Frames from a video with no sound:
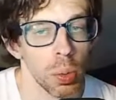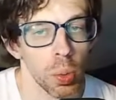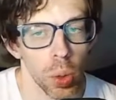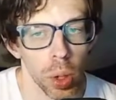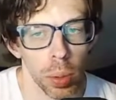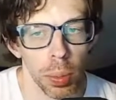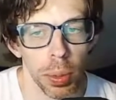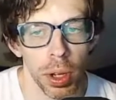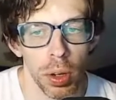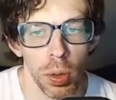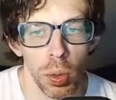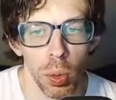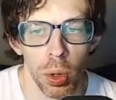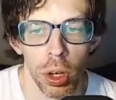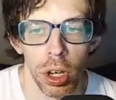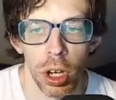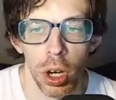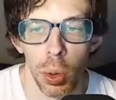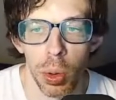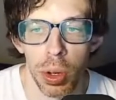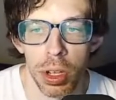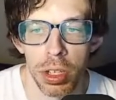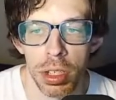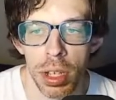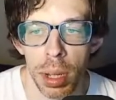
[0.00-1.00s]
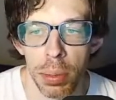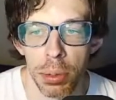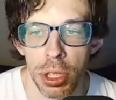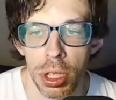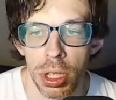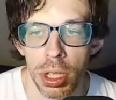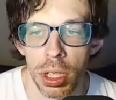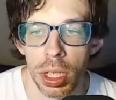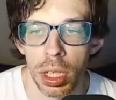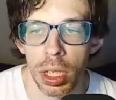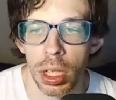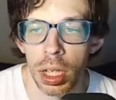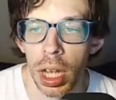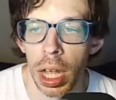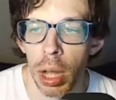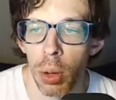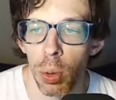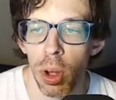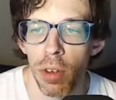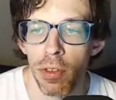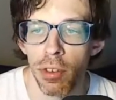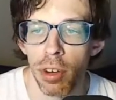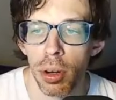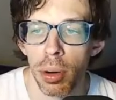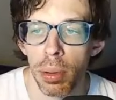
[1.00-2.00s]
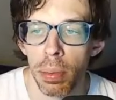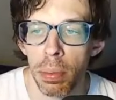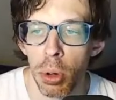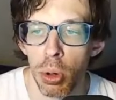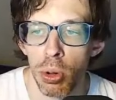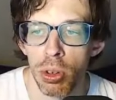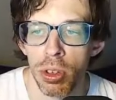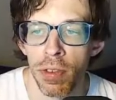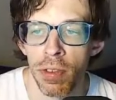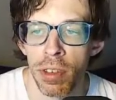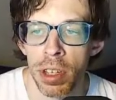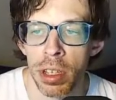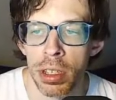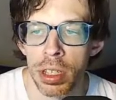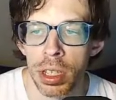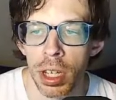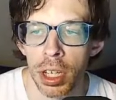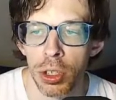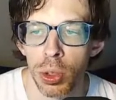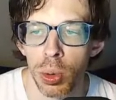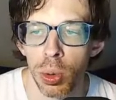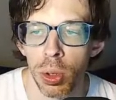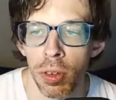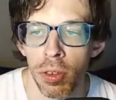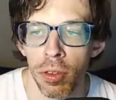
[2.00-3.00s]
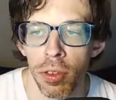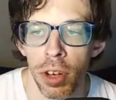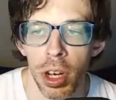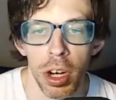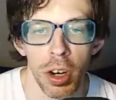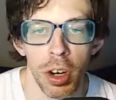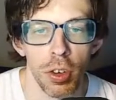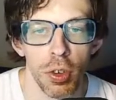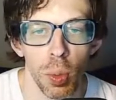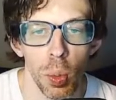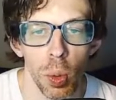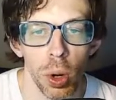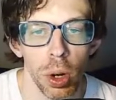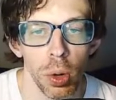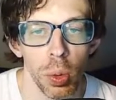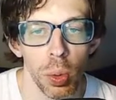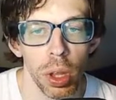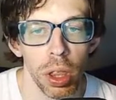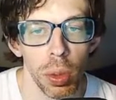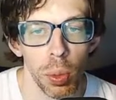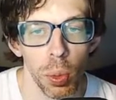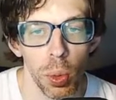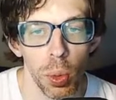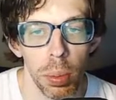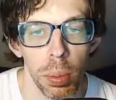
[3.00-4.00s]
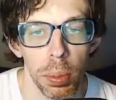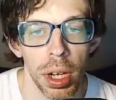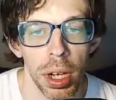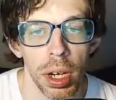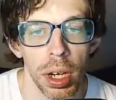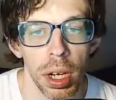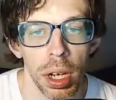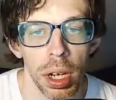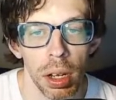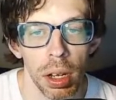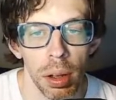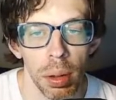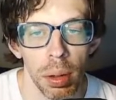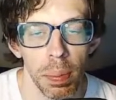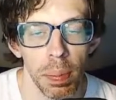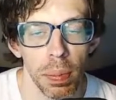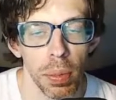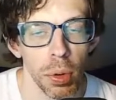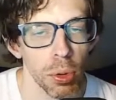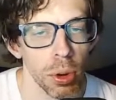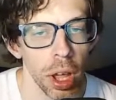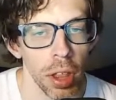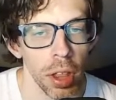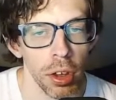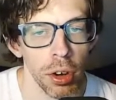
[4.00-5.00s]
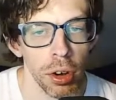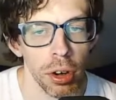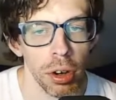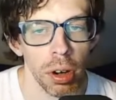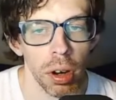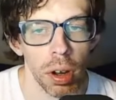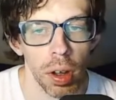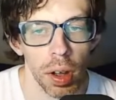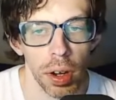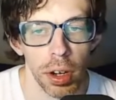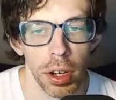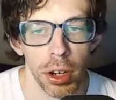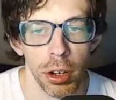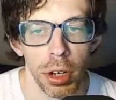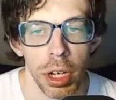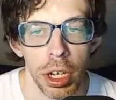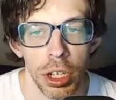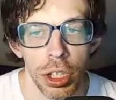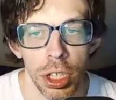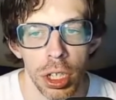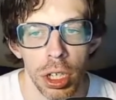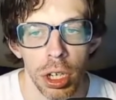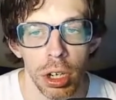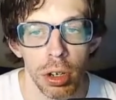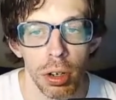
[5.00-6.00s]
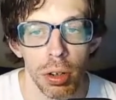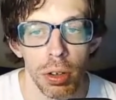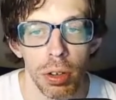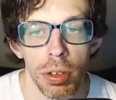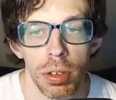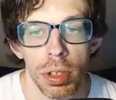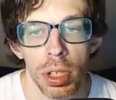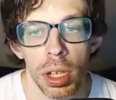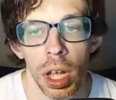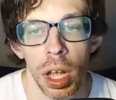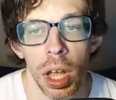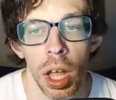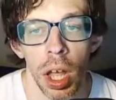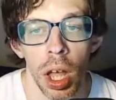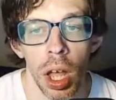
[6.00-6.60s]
Women were no exception. However, most of his sexual affairs weren't with women, but rather underage girls,